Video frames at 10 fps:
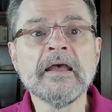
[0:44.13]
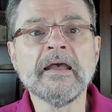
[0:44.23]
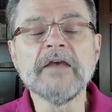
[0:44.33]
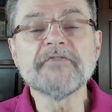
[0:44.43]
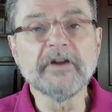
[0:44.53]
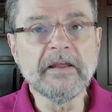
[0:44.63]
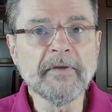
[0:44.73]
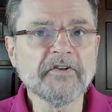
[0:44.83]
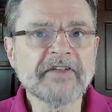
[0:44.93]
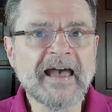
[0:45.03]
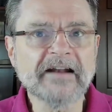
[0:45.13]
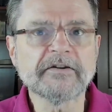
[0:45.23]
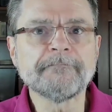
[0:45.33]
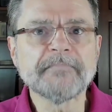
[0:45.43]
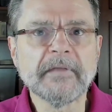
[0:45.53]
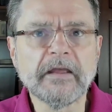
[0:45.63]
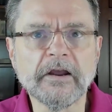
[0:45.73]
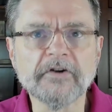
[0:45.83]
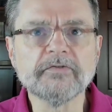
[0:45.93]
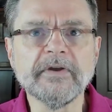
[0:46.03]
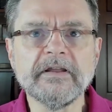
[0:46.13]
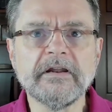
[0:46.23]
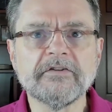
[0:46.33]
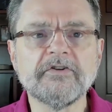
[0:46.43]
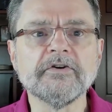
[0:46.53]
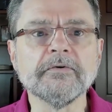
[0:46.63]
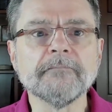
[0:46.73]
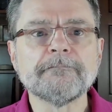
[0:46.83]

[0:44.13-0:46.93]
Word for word: If your email's hacked, here's what you need to do.